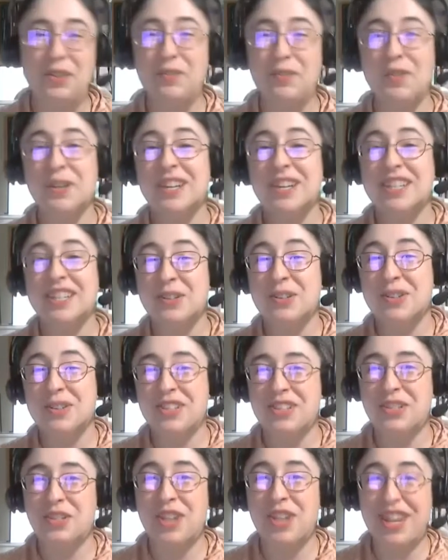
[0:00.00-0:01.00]
if you guys notice
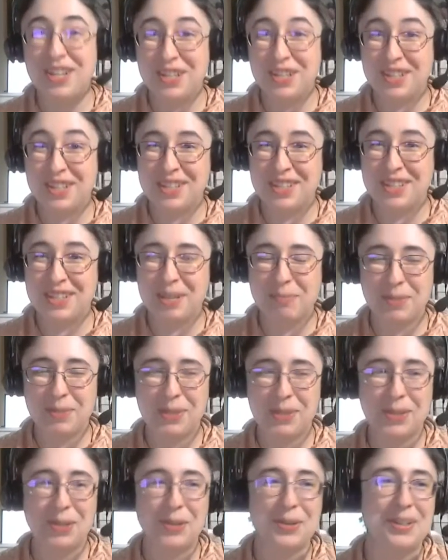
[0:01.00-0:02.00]
a change on this
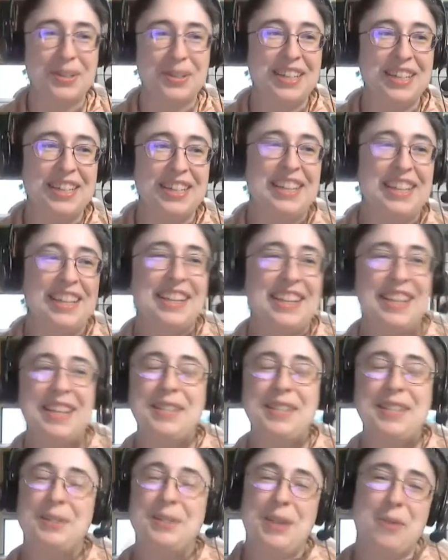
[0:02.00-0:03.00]
episode,
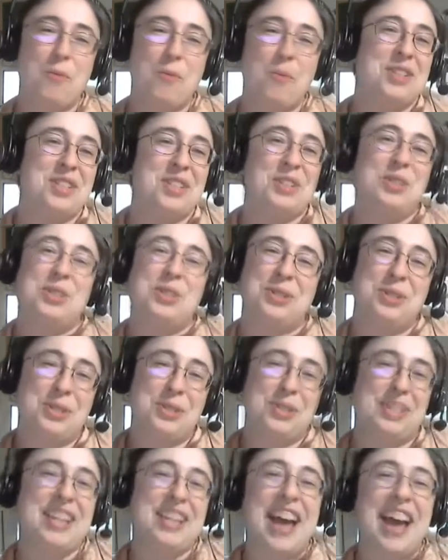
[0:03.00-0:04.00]
it wasn't just
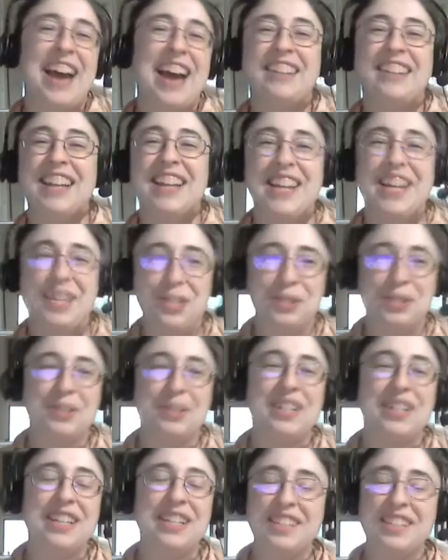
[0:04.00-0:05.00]
the tagline
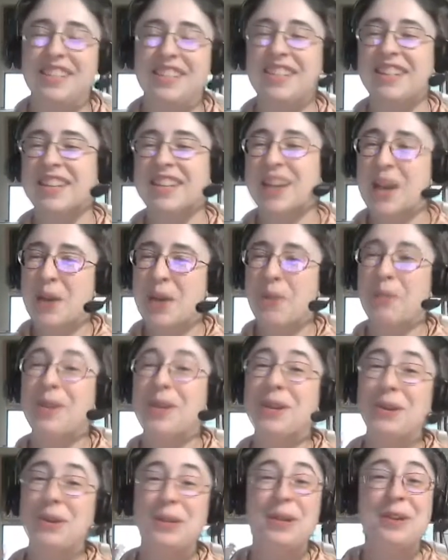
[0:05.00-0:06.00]
entry. It's that we
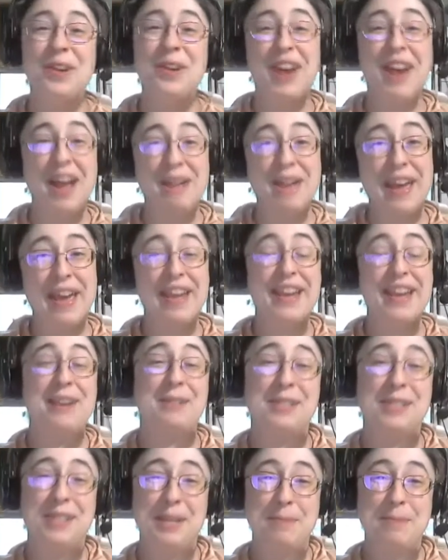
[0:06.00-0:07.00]
no longer have
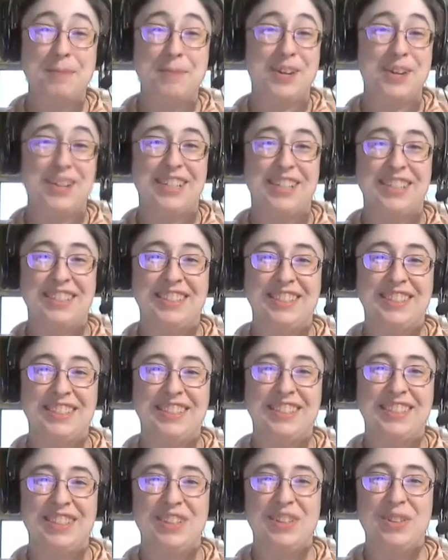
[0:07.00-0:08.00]
Hangouts anymore.
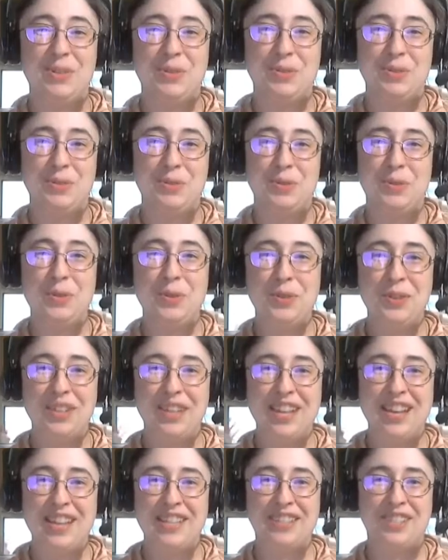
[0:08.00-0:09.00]
Google
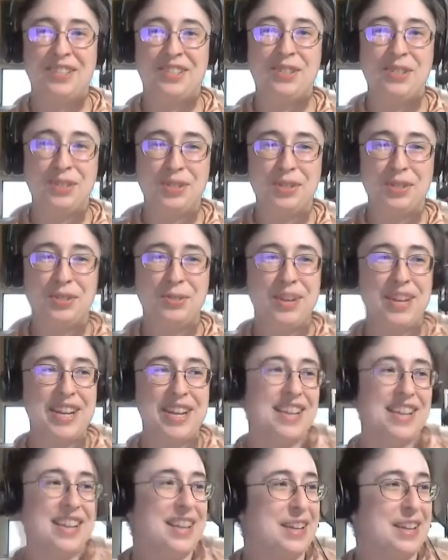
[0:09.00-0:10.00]
has destroyed
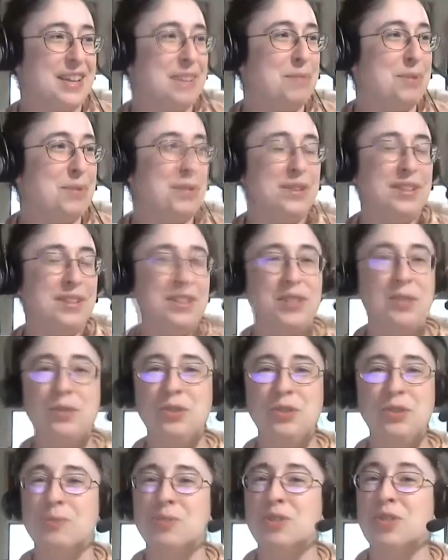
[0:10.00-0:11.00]
it and put
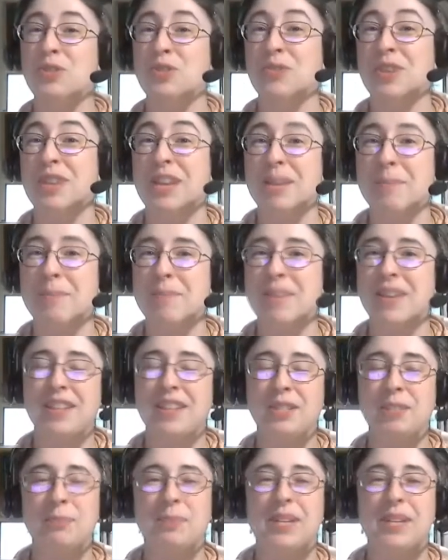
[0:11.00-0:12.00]
YouTube Stream in
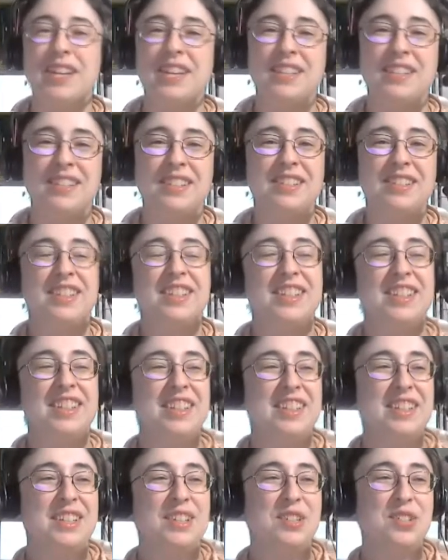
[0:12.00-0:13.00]
its place.
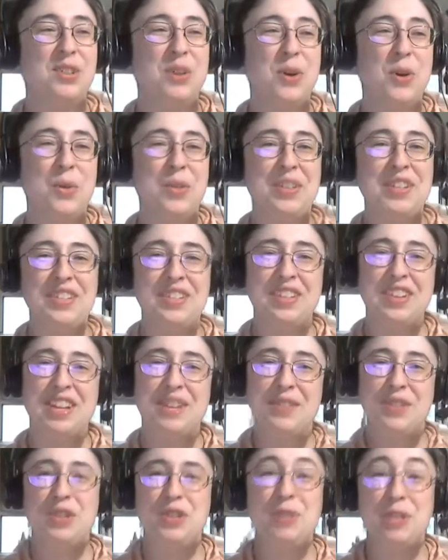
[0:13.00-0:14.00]
So this is kind
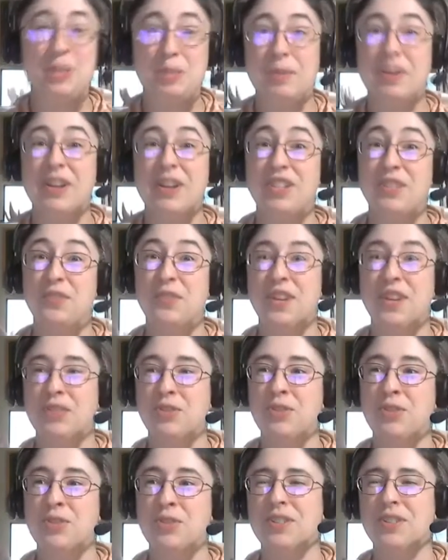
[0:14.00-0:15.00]
of a new experience for us,
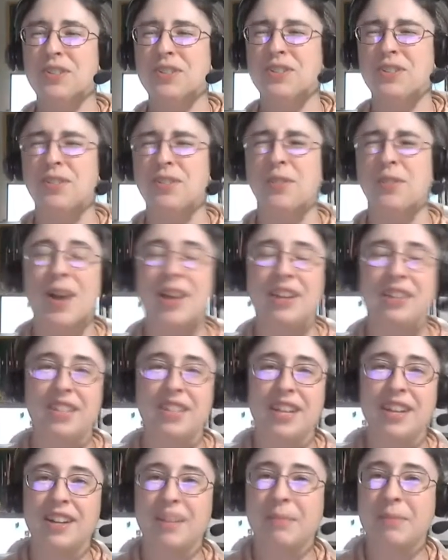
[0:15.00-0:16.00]
too. It took us a little while to
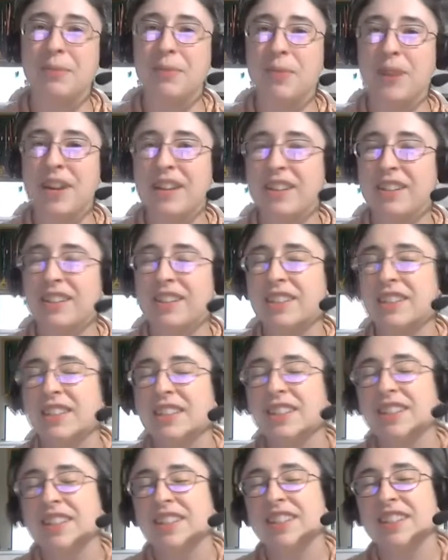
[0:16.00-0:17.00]
get it up and running.
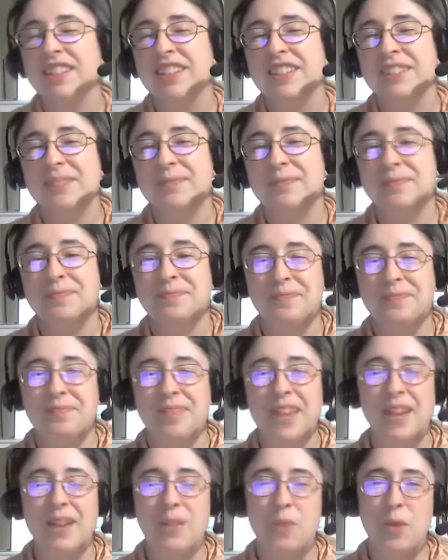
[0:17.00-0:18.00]

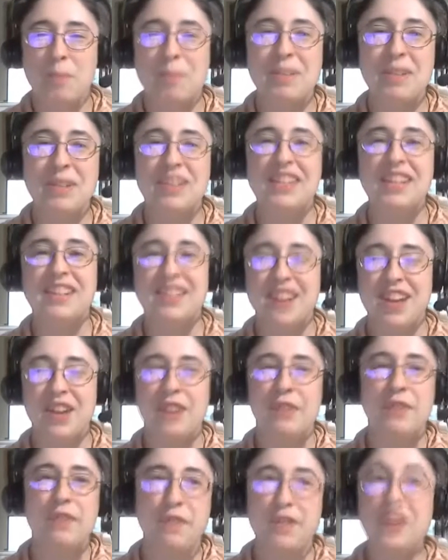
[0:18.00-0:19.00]
And we're missing a
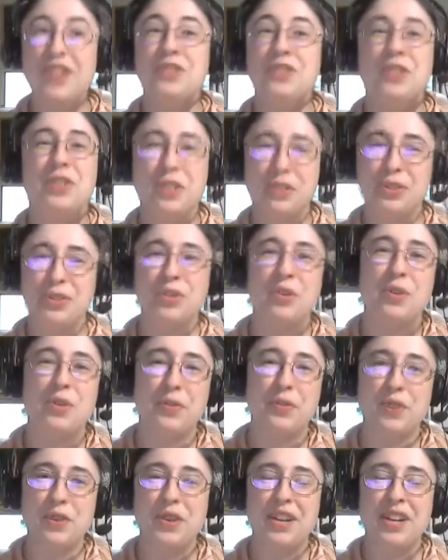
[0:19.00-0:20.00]
lot of features. So
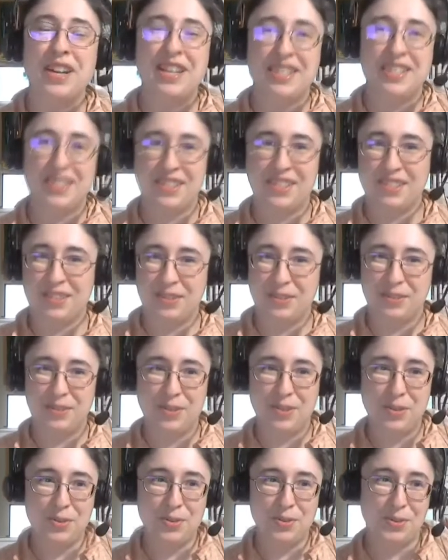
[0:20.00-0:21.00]
if you guys,
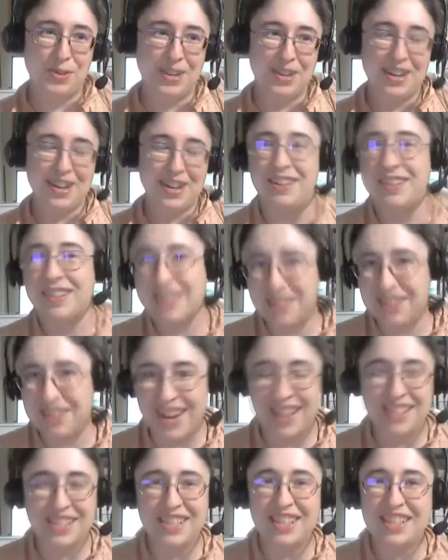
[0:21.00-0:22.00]
you're
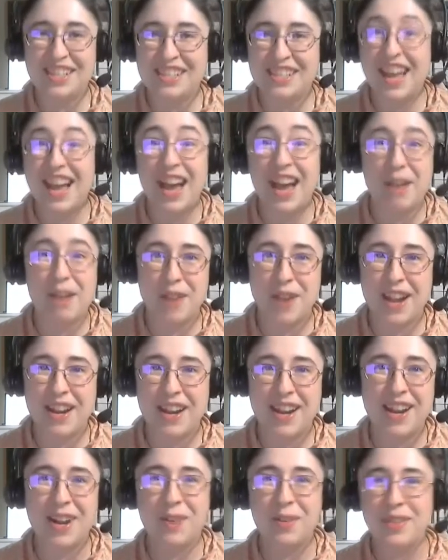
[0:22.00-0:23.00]
not seeing us live right
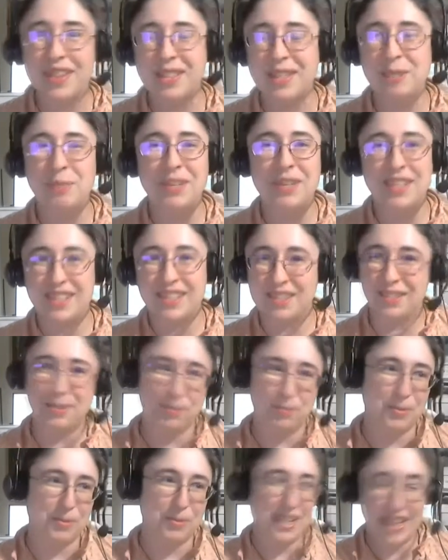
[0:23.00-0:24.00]
now, and that's because
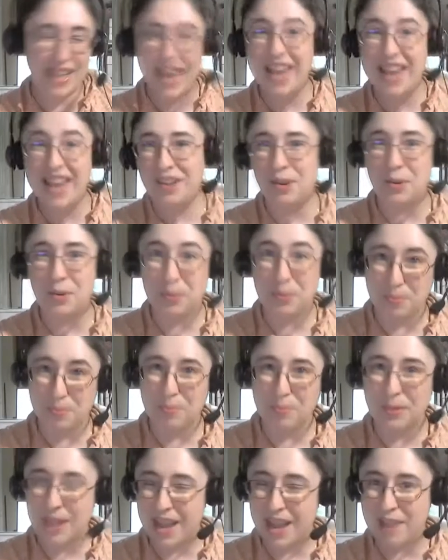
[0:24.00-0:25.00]
we can't go
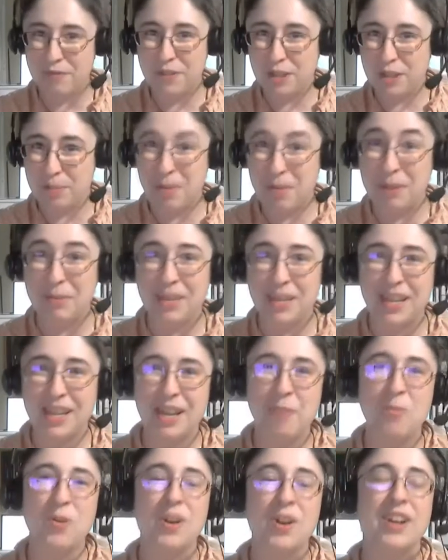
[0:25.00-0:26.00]
live to the public
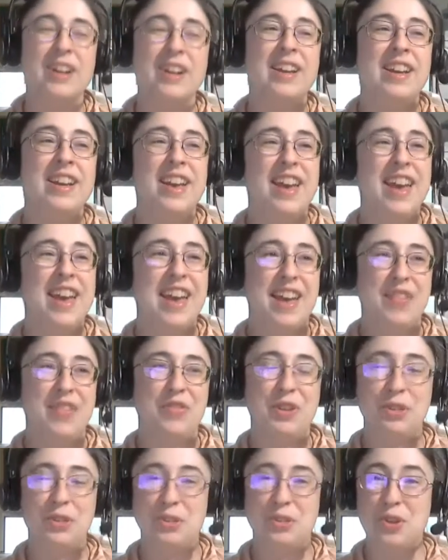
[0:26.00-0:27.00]
anymore. And
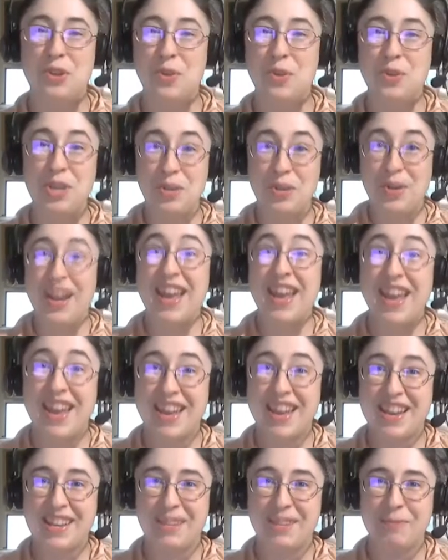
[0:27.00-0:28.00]
there's no
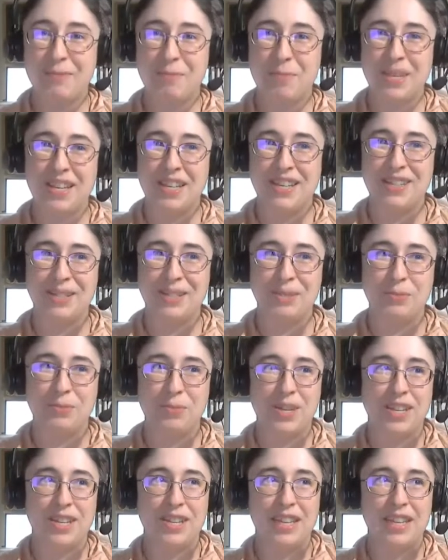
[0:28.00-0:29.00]
Q&A because
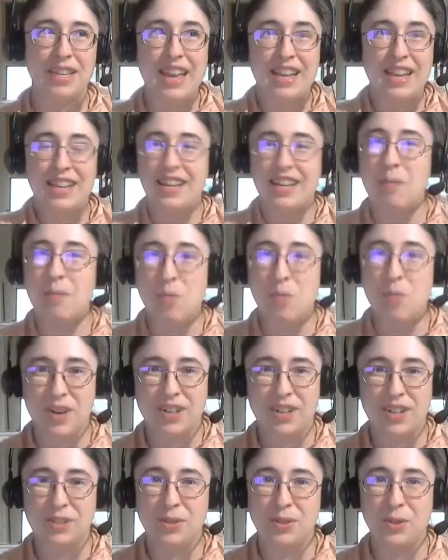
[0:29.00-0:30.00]
we can't
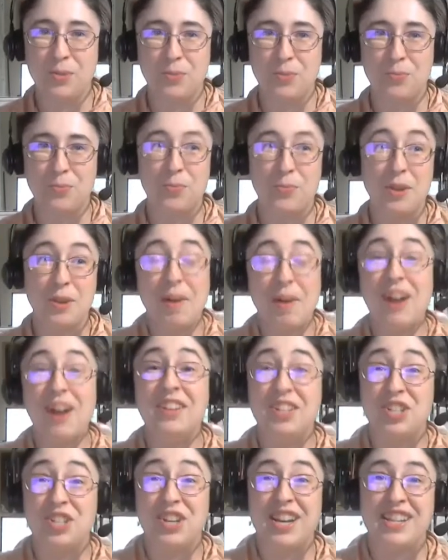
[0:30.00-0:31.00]
anymore. So we
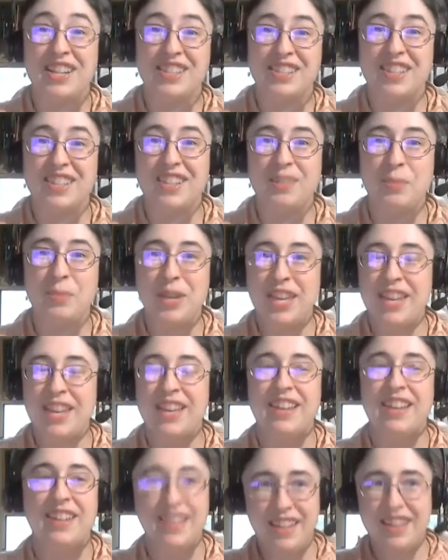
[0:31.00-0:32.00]
apologize that we
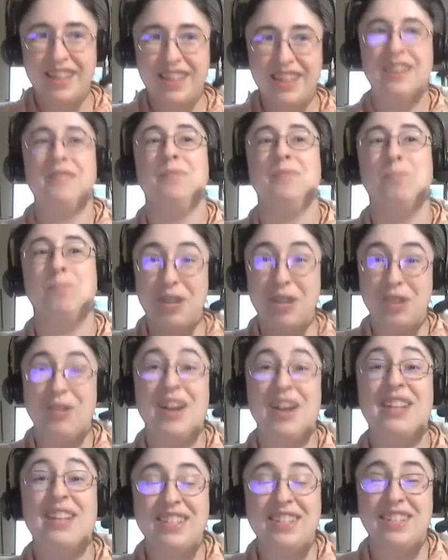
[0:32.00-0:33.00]
can't bring you
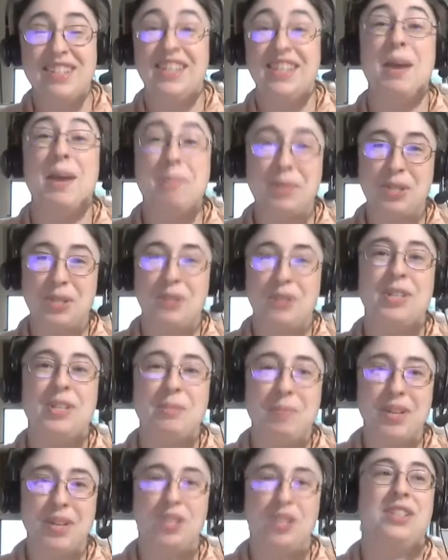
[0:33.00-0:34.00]
guys into the episode
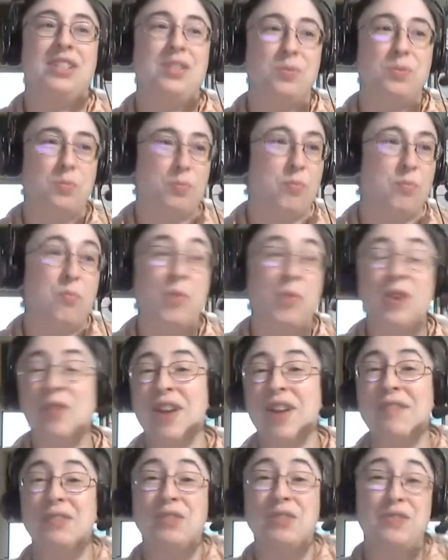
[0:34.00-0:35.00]
as much. We don't
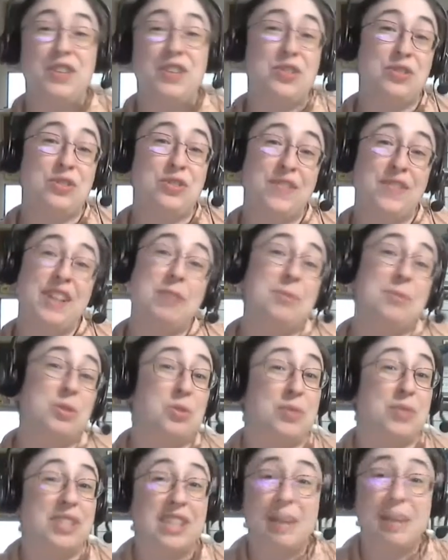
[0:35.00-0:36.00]
have those features available
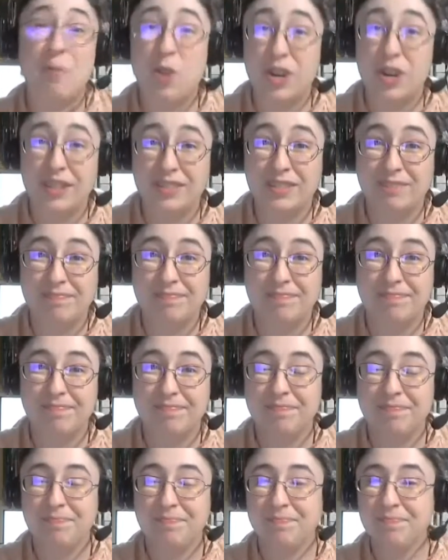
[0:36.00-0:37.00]
to us anymore.
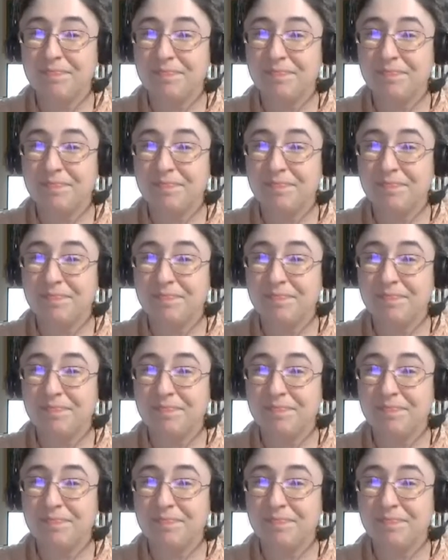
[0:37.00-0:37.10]
Fowl